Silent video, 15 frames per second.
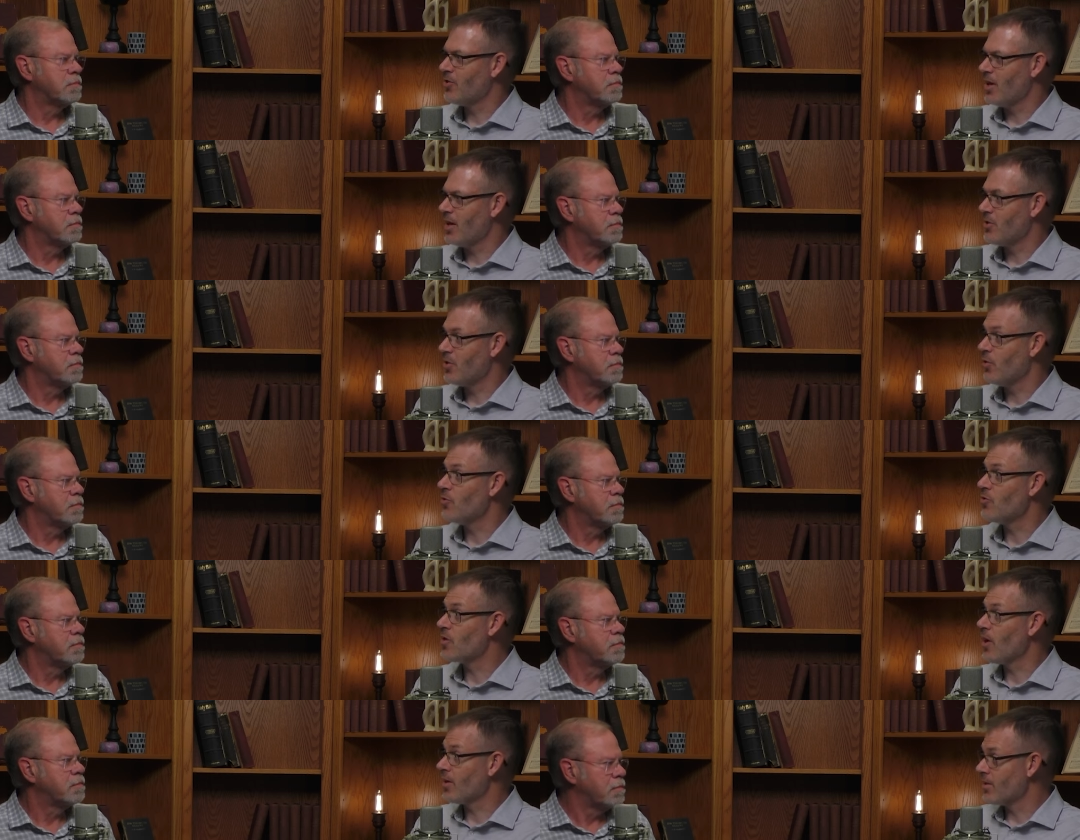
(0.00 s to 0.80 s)
Speaker 1: years who
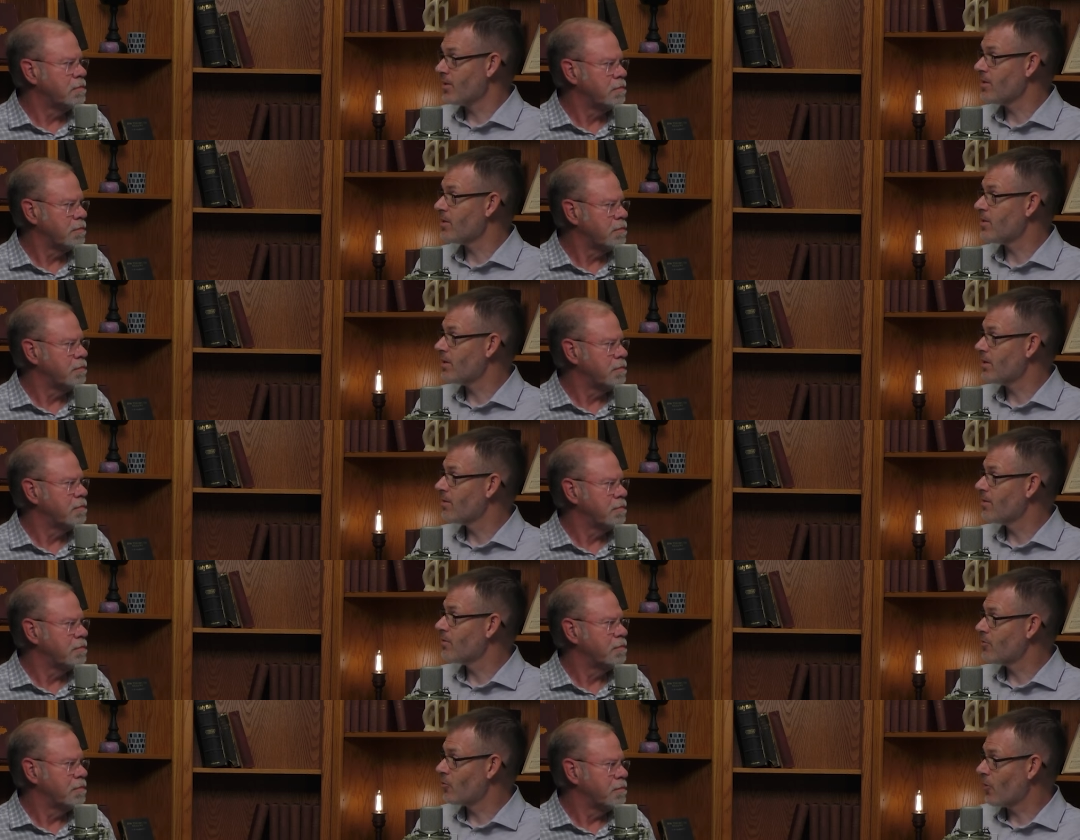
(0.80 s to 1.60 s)
doesn't
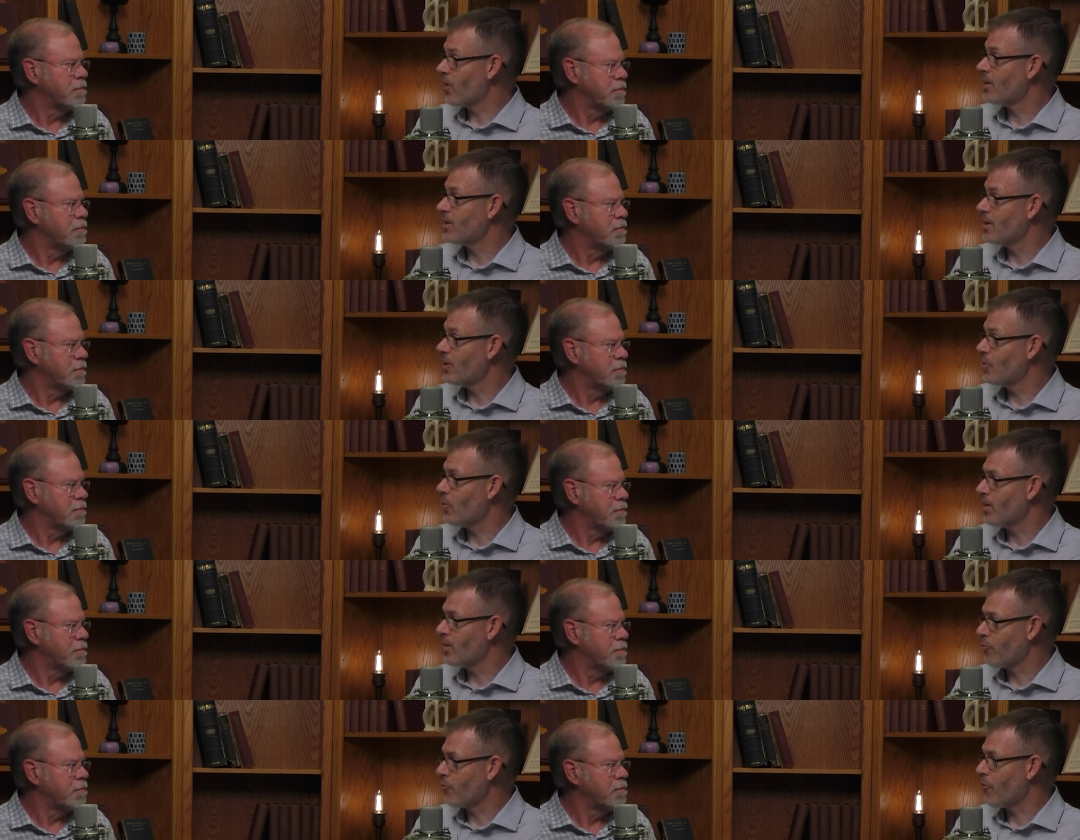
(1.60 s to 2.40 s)
treat her
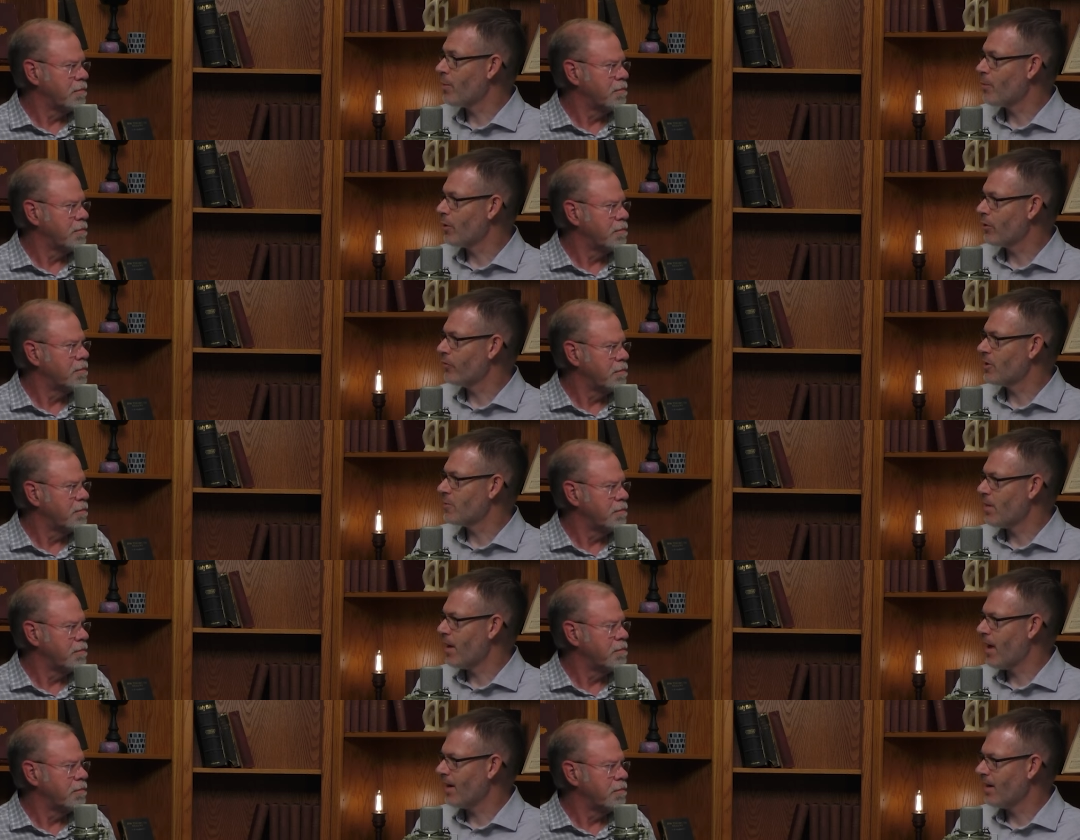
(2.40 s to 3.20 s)
with appropriate
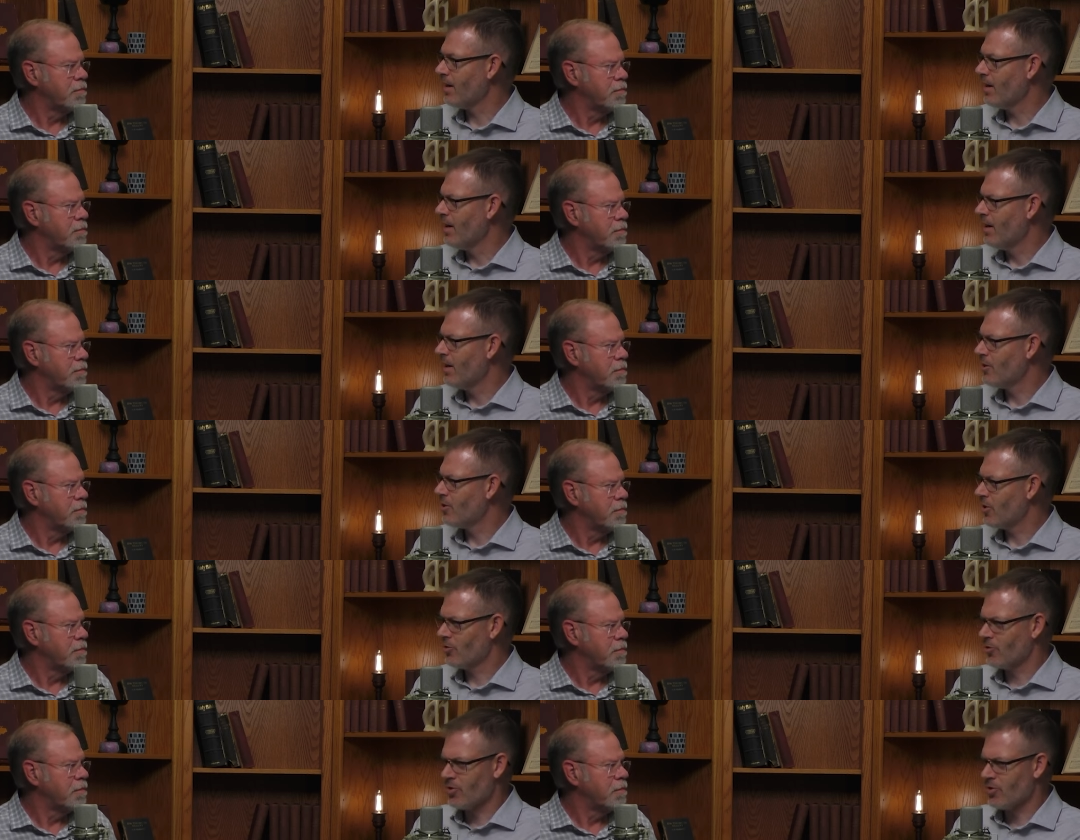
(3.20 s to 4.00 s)
respect,
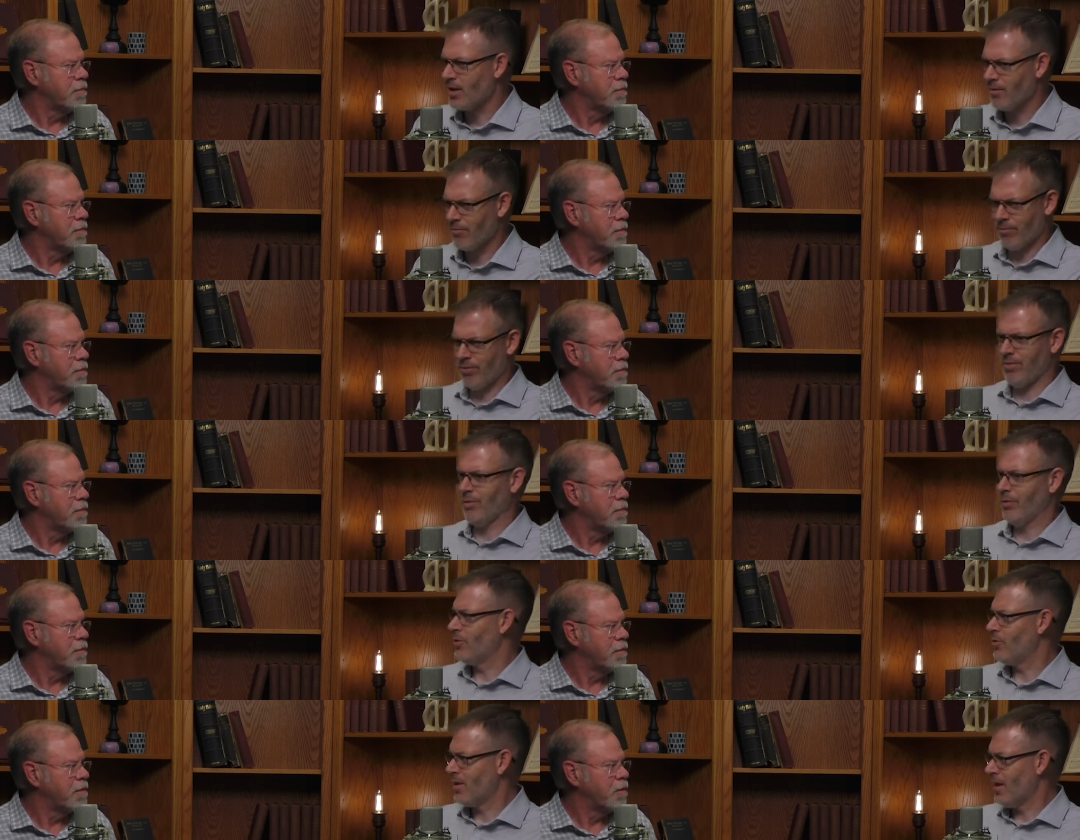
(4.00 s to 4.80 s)
she'll just think,
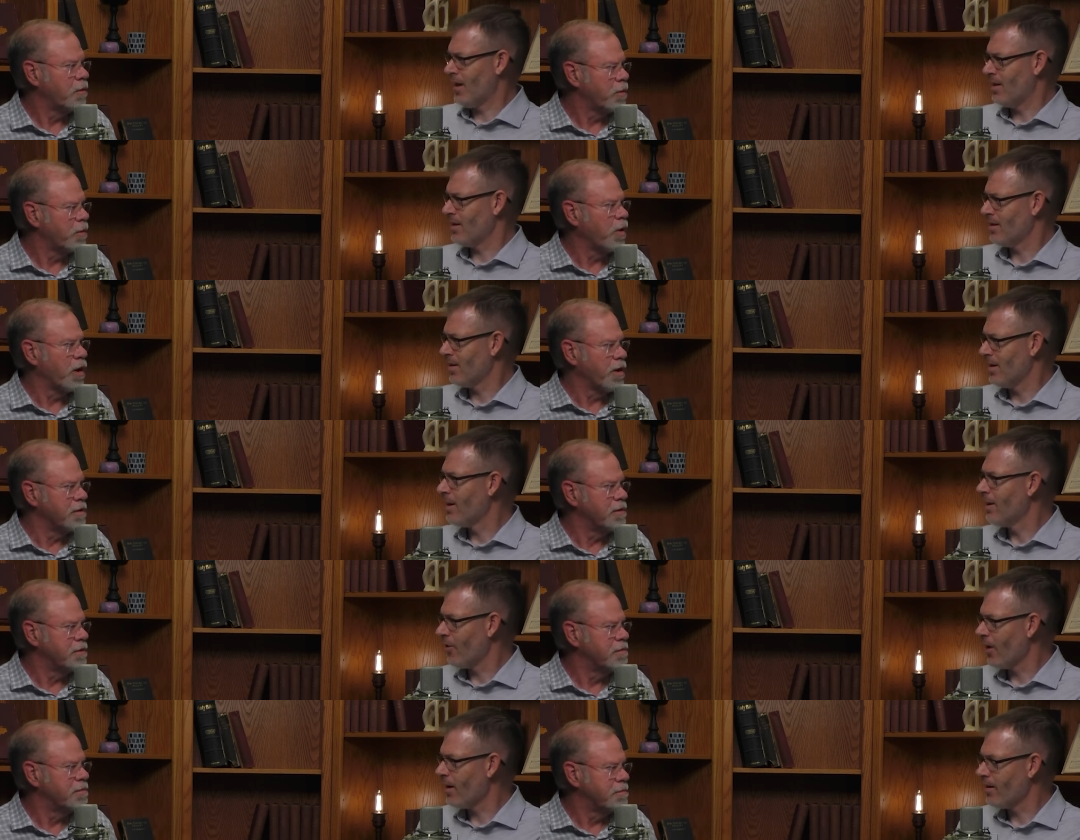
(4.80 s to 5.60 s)
"Who's this?" Right,
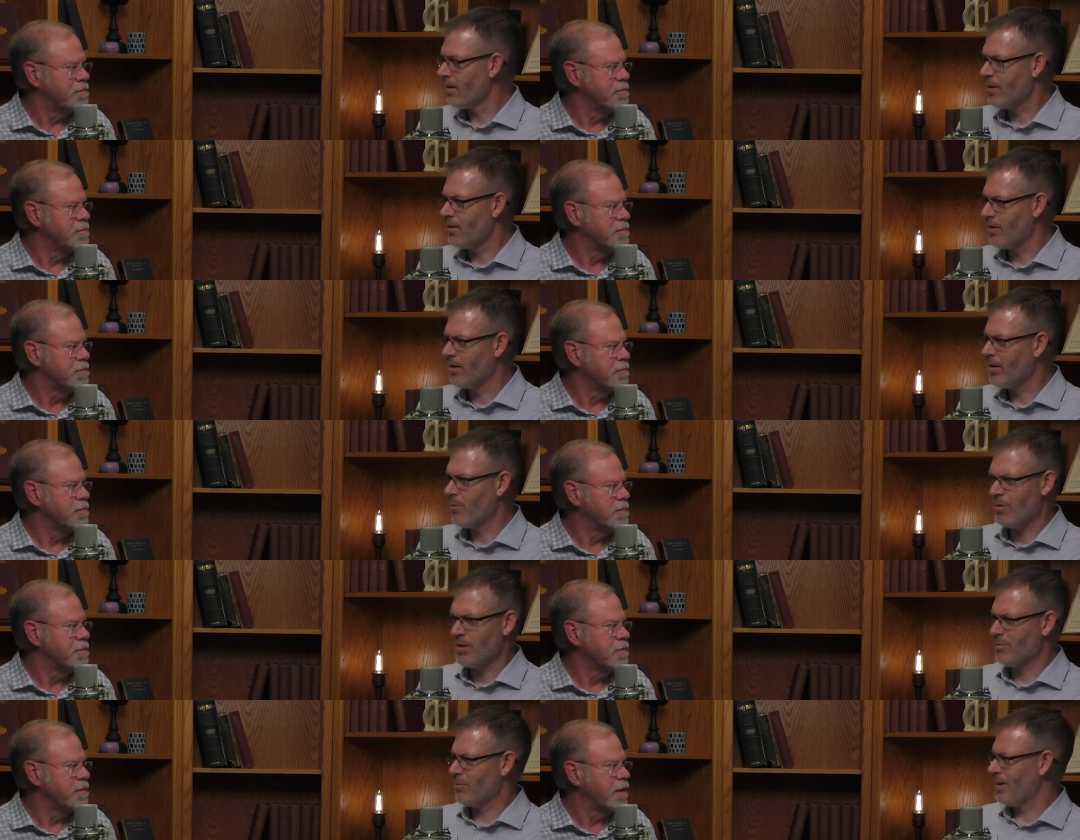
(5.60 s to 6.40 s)
right.
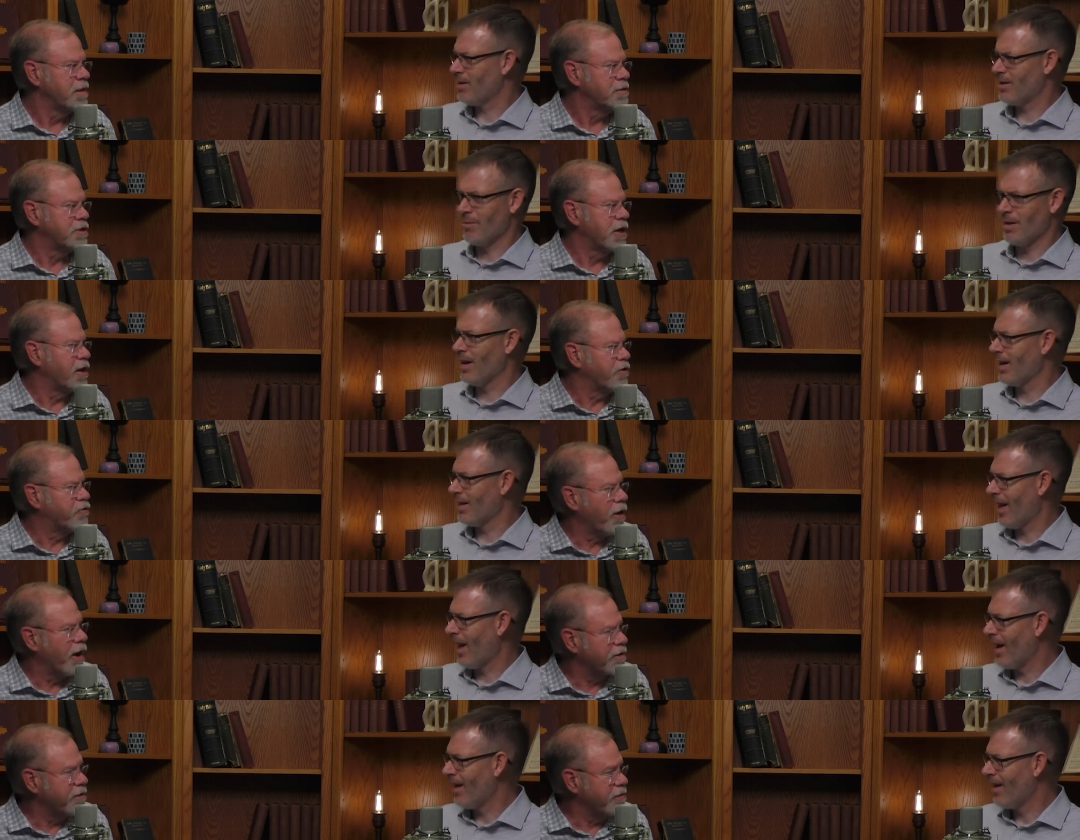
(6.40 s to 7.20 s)
Nobody speaks. to her. It's not
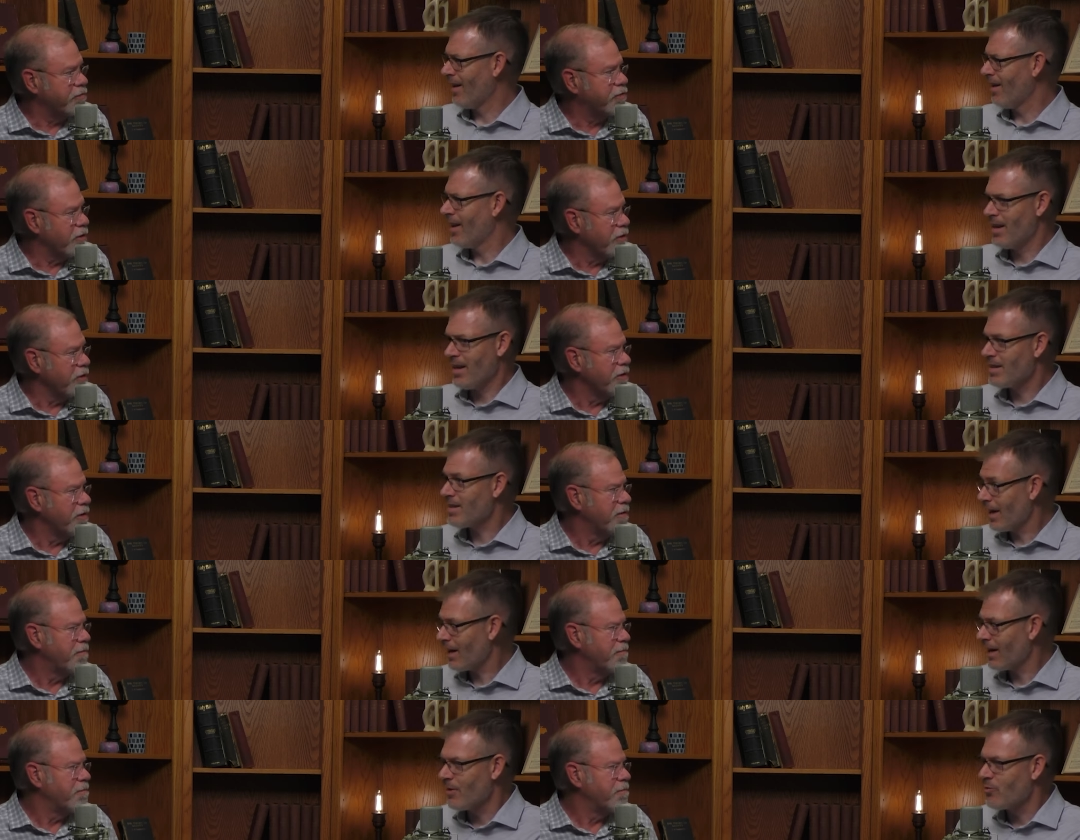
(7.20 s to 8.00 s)
attractive to her.
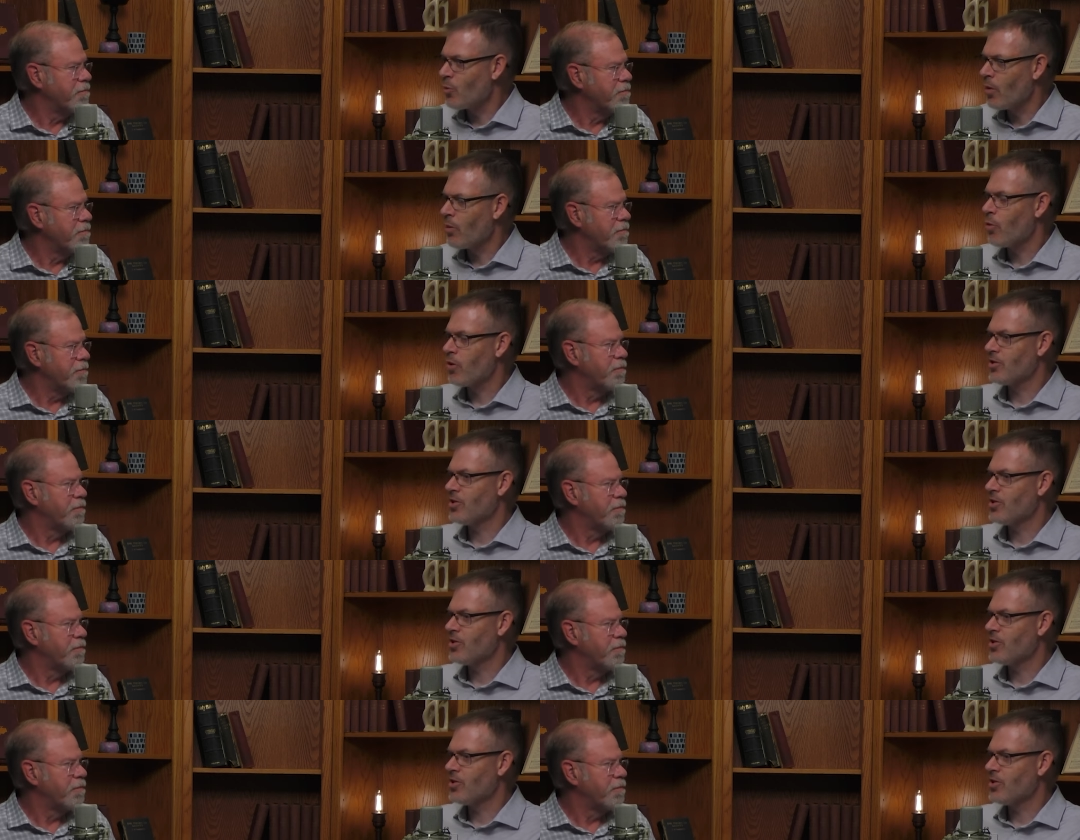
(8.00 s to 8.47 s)
Exactly. What